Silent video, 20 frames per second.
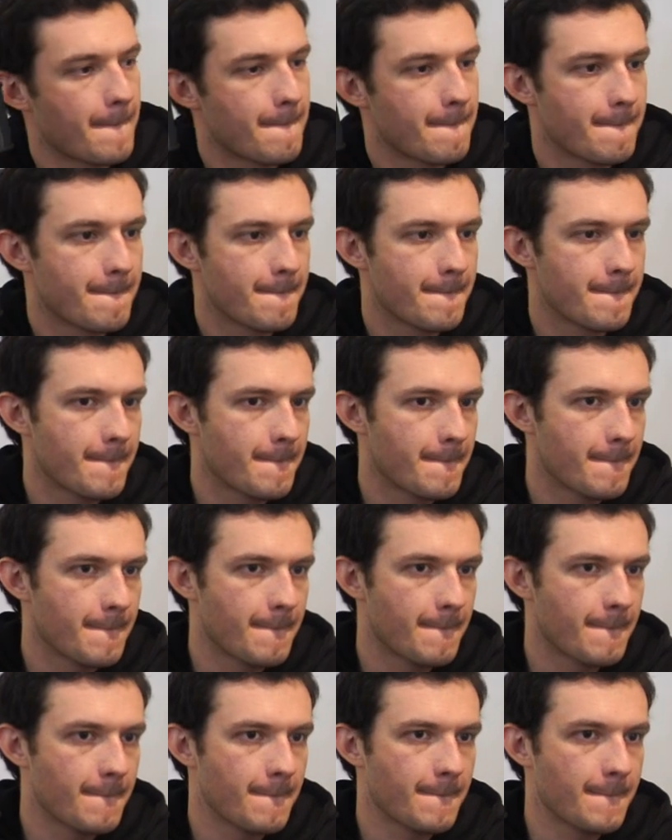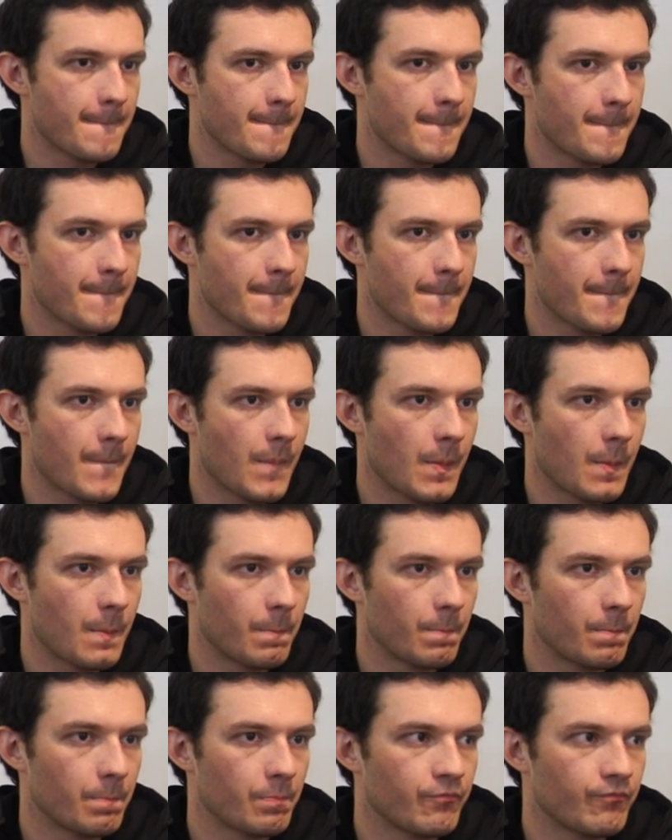
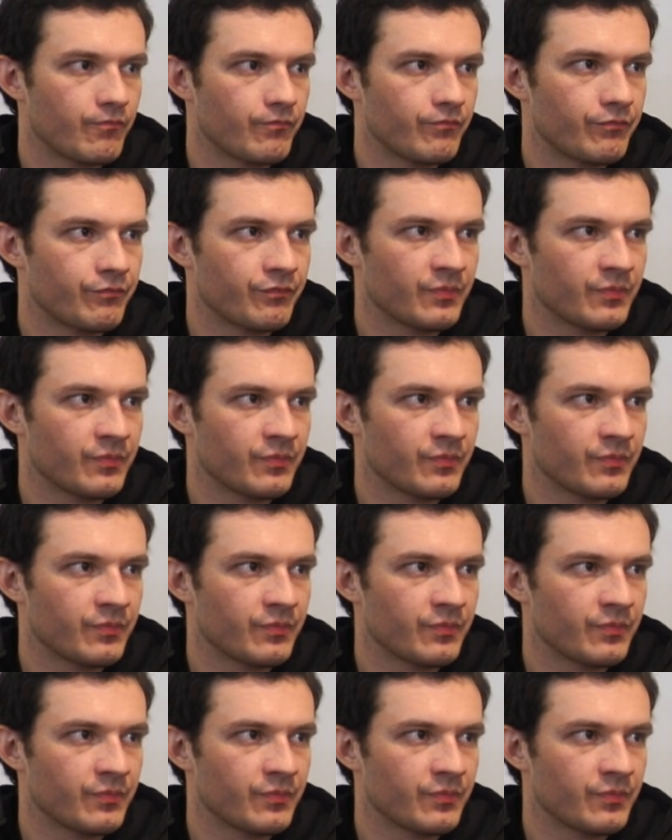(silent)